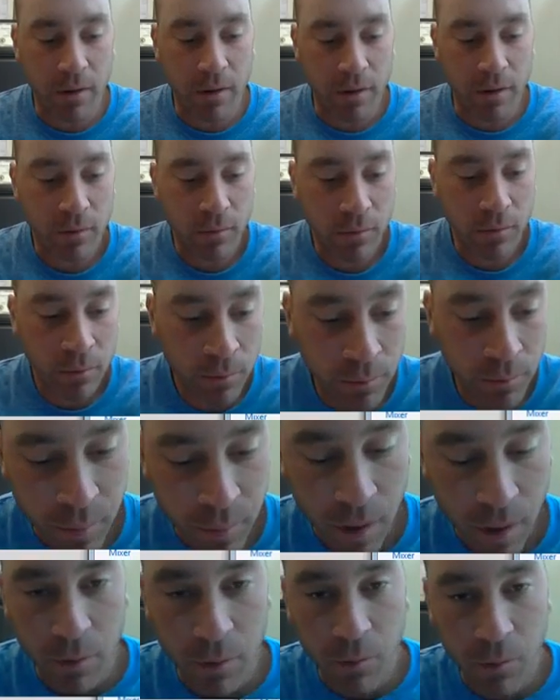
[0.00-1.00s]
and
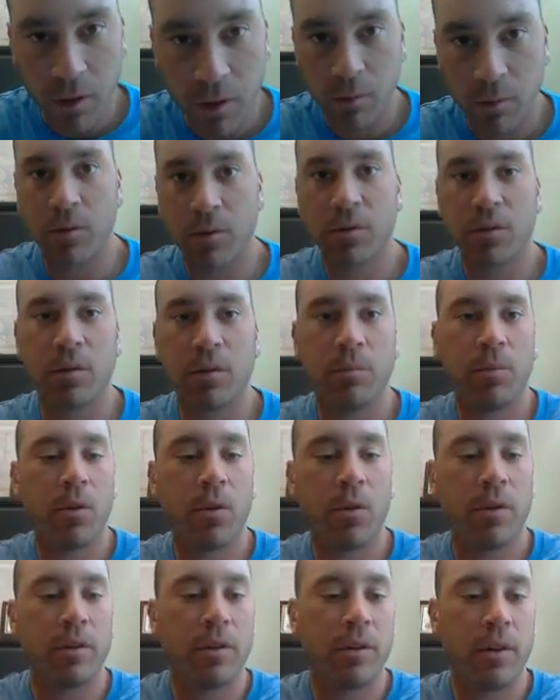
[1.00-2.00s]
probably one of the most
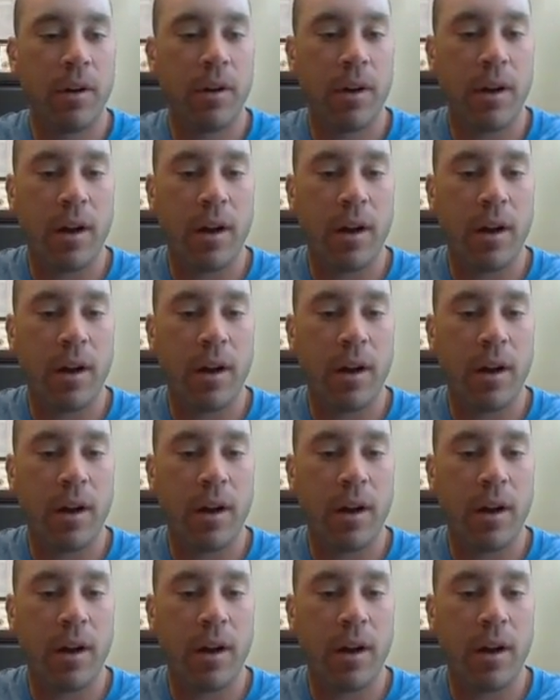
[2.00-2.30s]
important